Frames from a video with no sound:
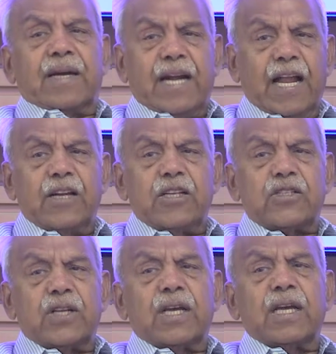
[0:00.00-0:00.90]
Kheda
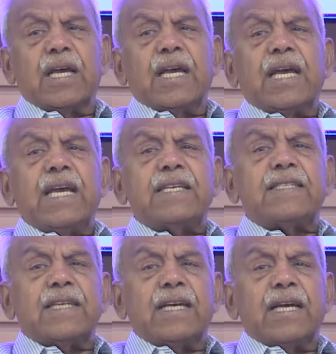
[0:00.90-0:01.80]
district
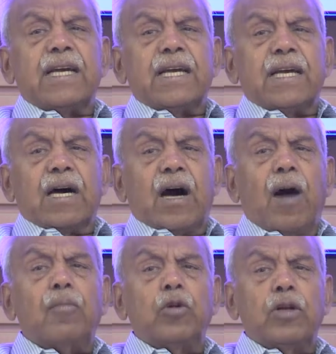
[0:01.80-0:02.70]
is
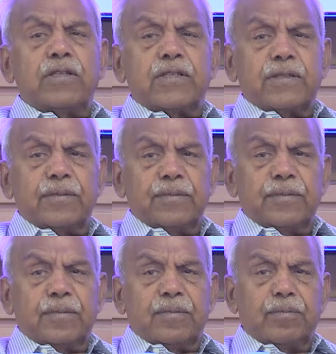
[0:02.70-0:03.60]
Amul's
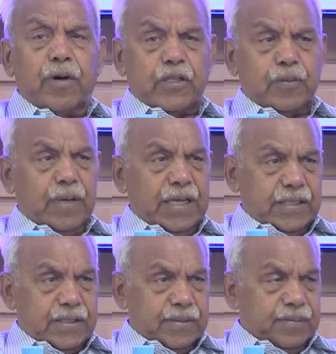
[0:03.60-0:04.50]

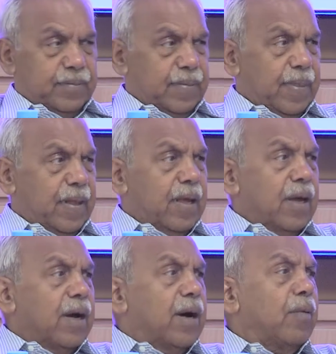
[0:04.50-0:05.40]
birthplace,
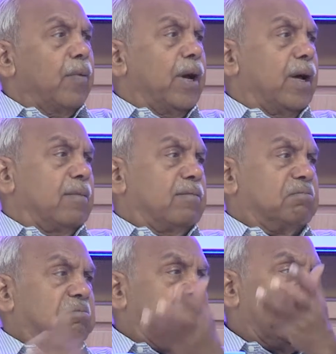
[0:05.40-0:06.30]
where
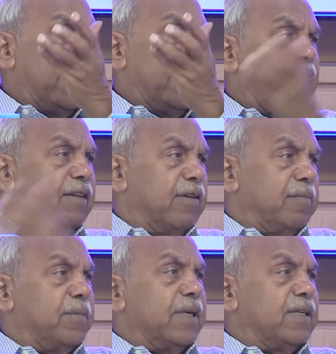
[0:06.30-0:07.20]
dairy
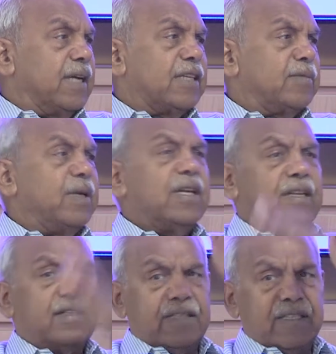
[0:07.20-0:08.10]
development has been
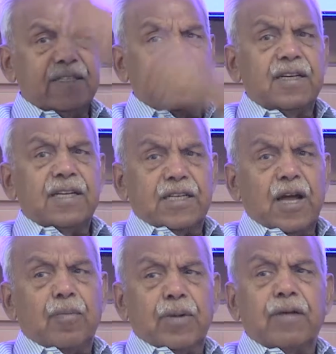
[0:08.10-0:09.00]
at the
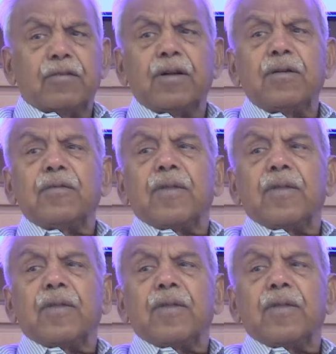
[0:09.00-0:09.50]
top level.